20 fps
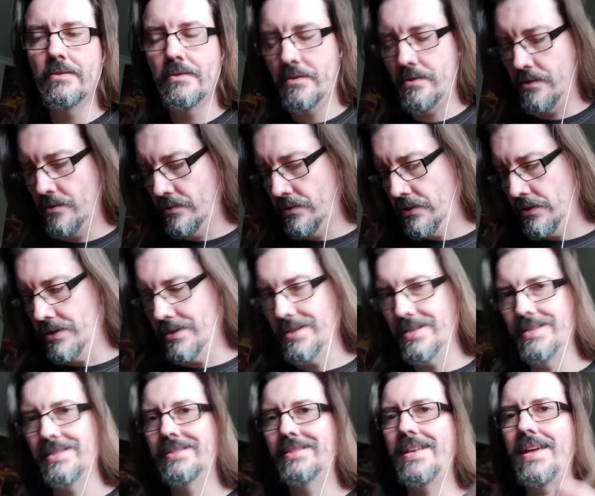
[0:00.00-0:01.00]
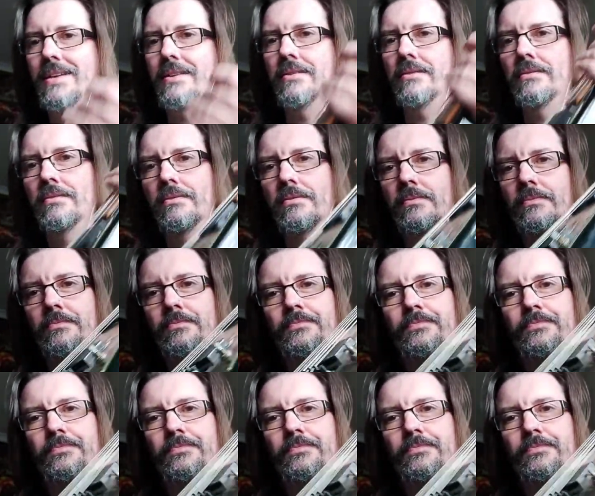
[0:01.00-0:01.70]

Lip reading: and loosened the saddles.